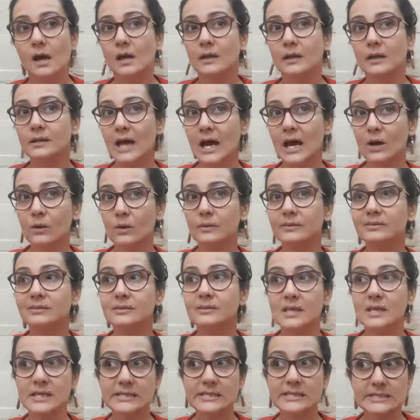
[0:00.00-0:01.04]
Now,
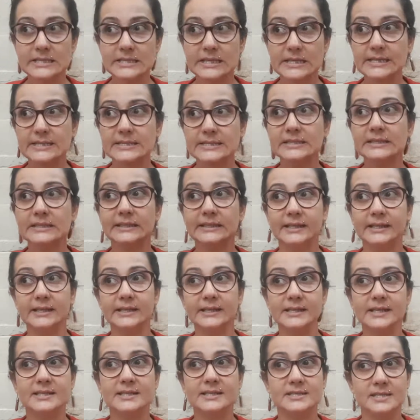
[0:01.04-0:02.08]
this is
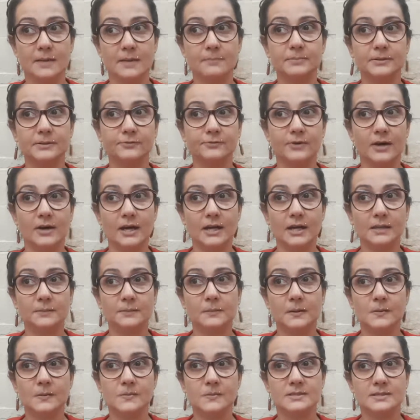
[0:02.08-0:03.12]
clearly exemplified
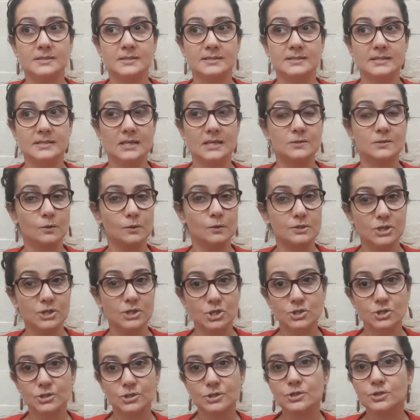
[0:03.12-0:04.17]
because his
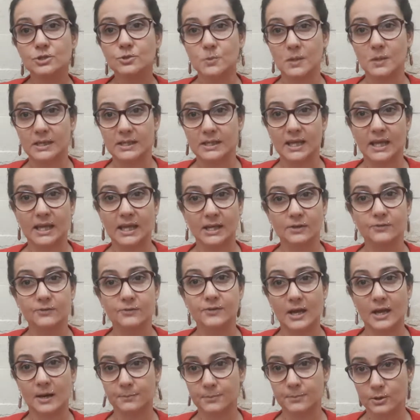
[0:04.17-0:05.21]
exaltation is 28 of
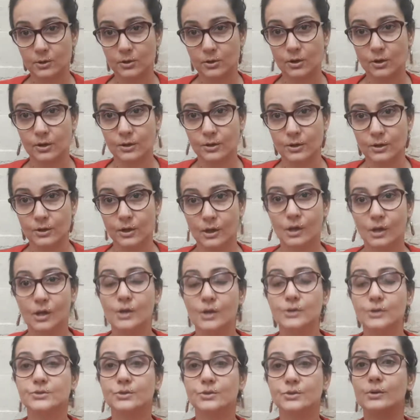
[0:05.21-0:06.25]
Capricorn.
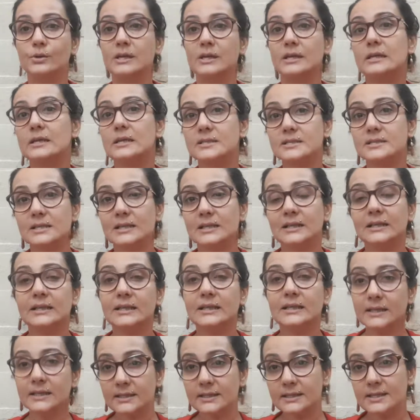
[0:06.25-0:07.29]
So, it is
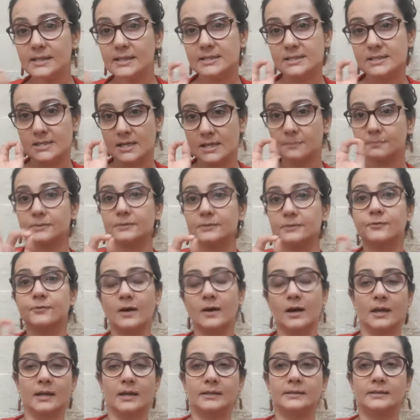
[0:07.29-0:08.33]
clearly
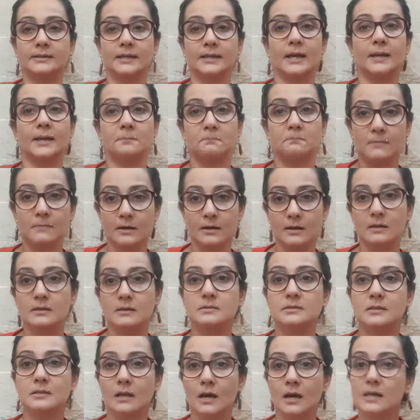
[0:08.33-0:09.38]
exemplified that
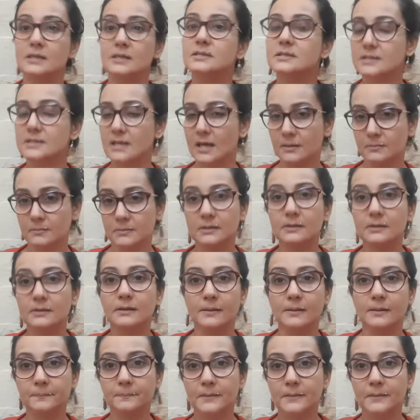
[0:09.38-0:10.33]
Mars likes stamina.